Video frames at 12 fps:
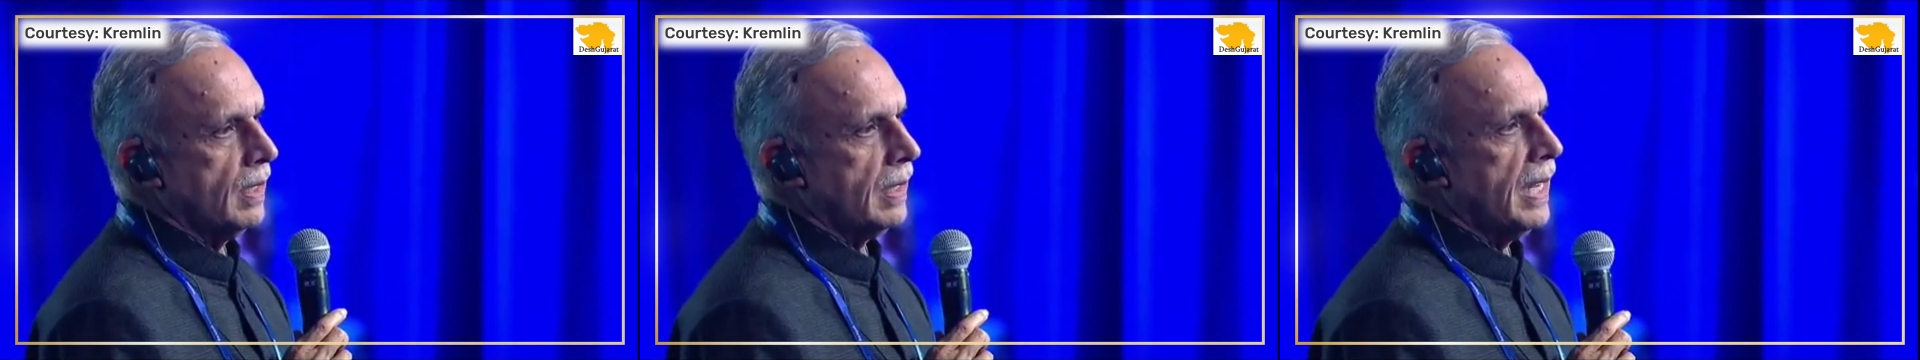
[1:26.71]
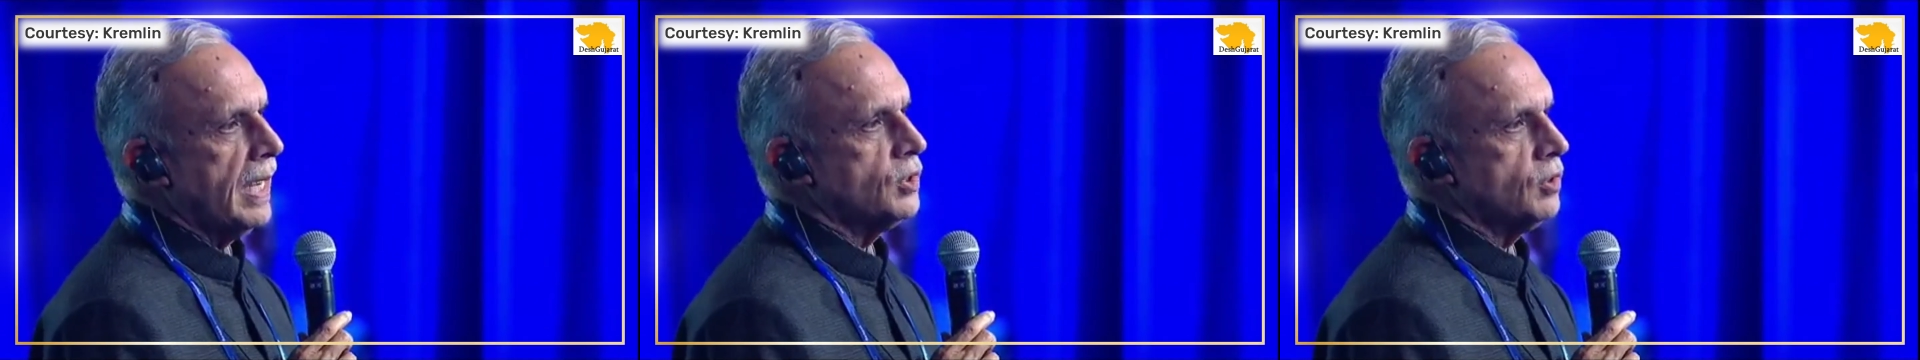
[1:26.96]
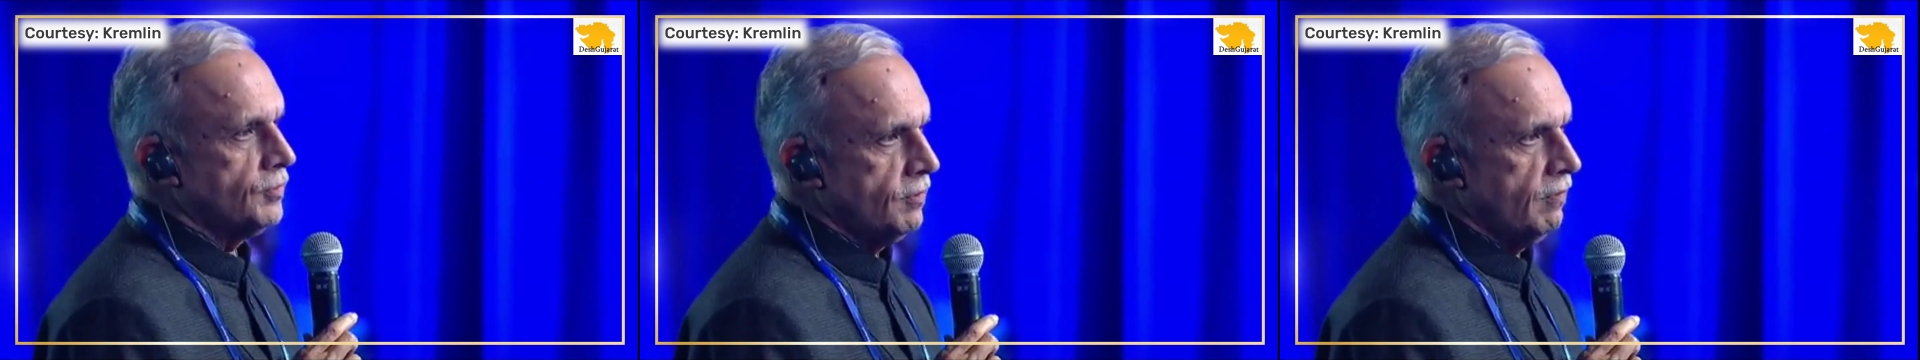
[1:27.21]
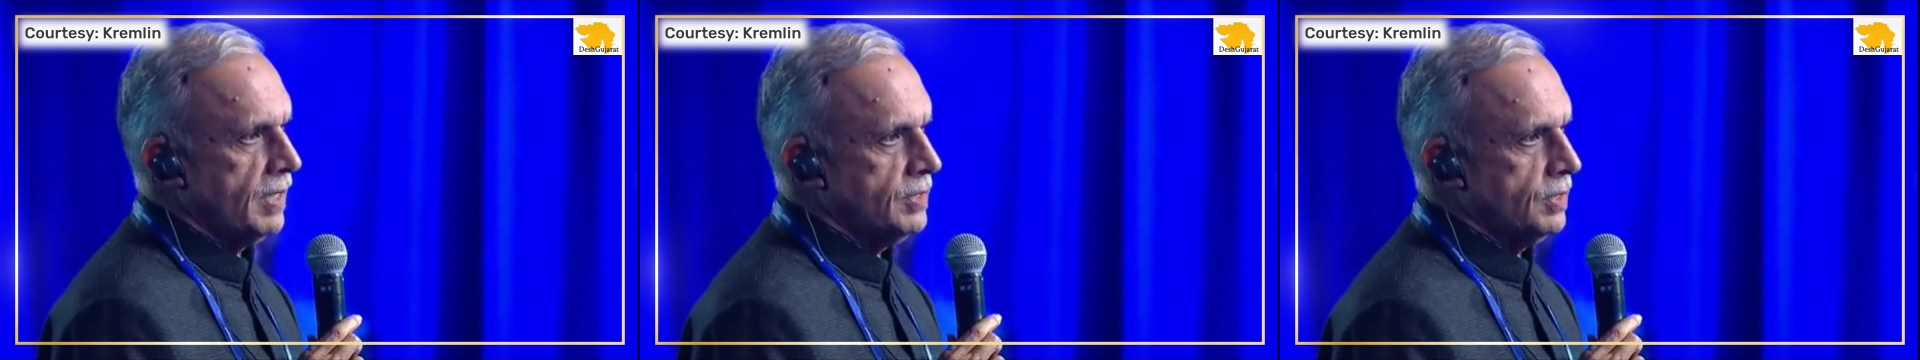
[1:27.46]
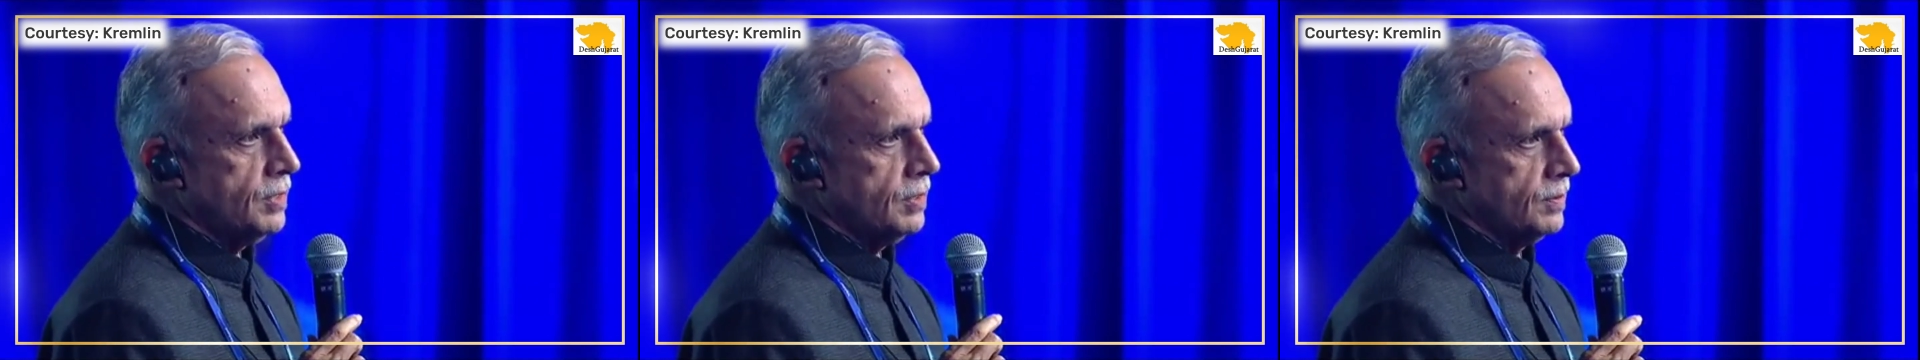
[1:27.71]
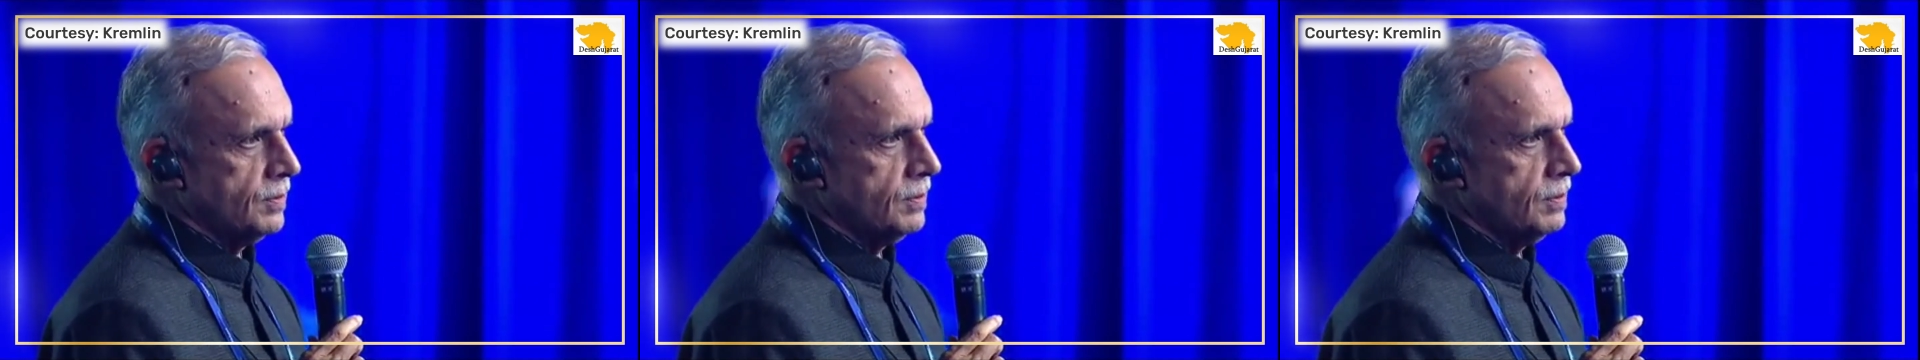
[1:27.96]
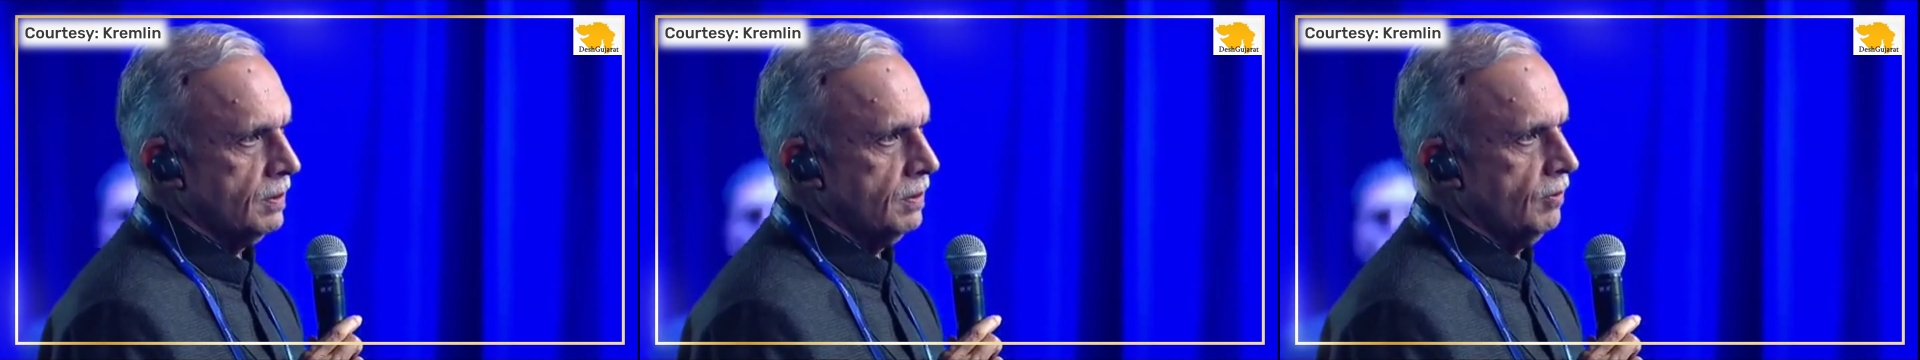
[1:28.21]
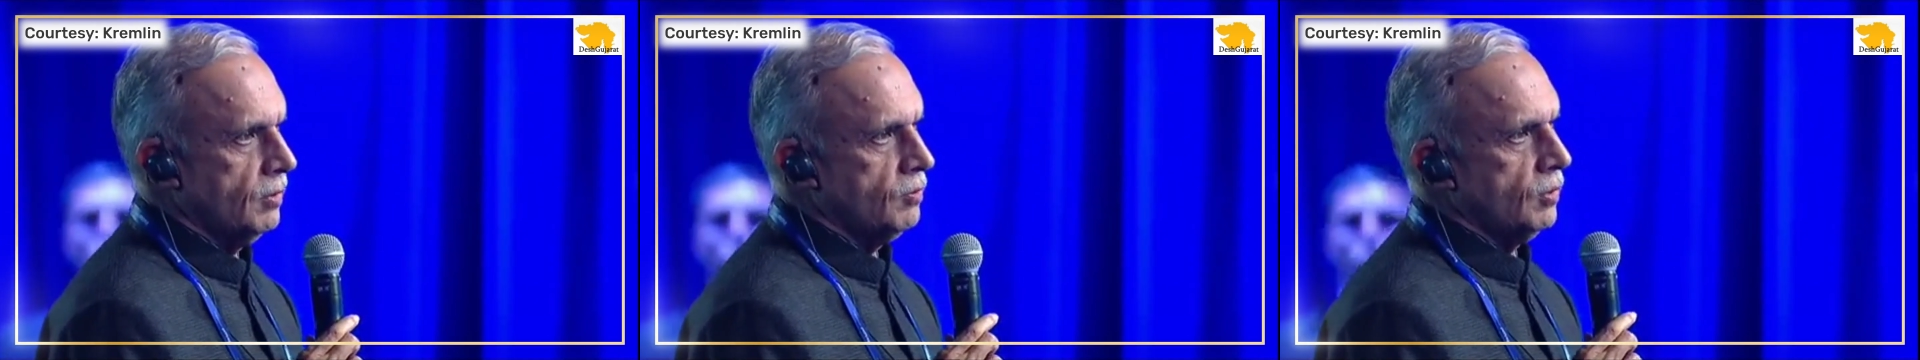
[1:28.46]
clash of civilizations,
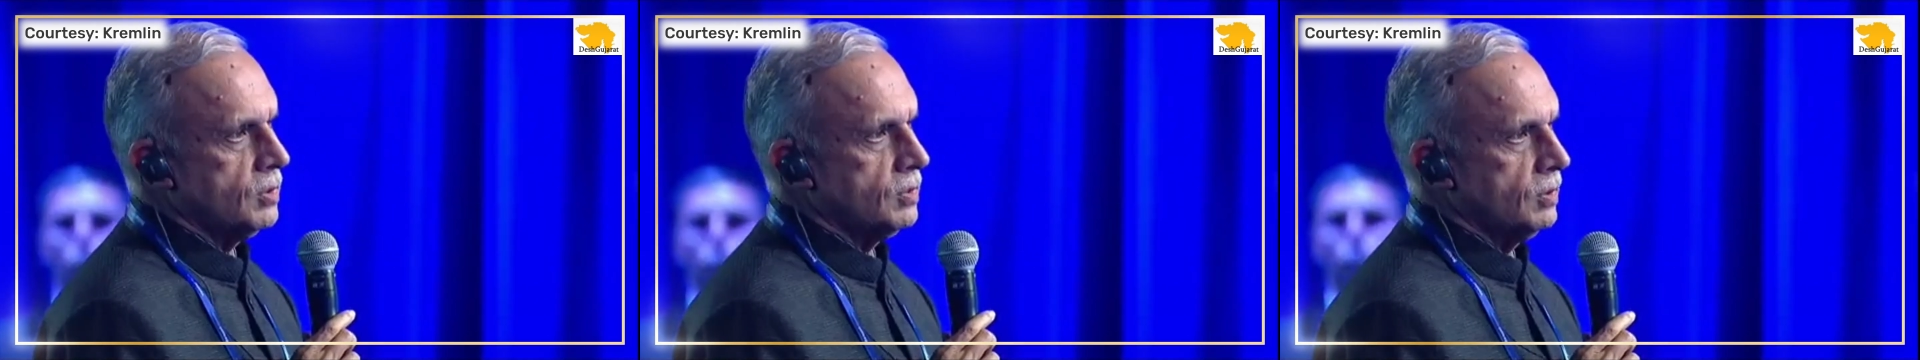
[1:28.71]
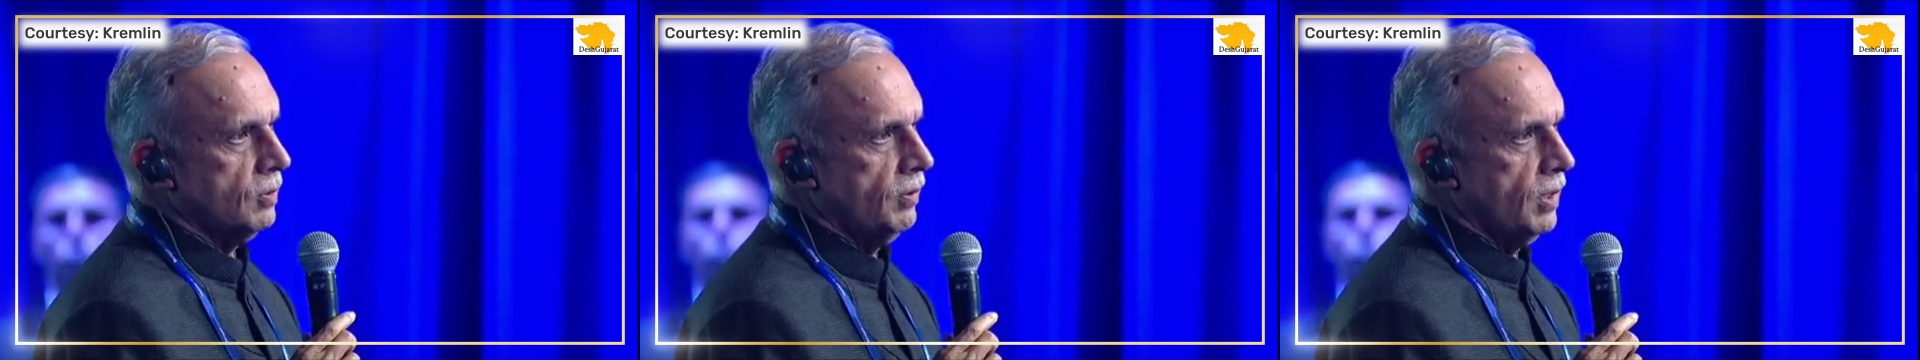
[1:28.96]
which was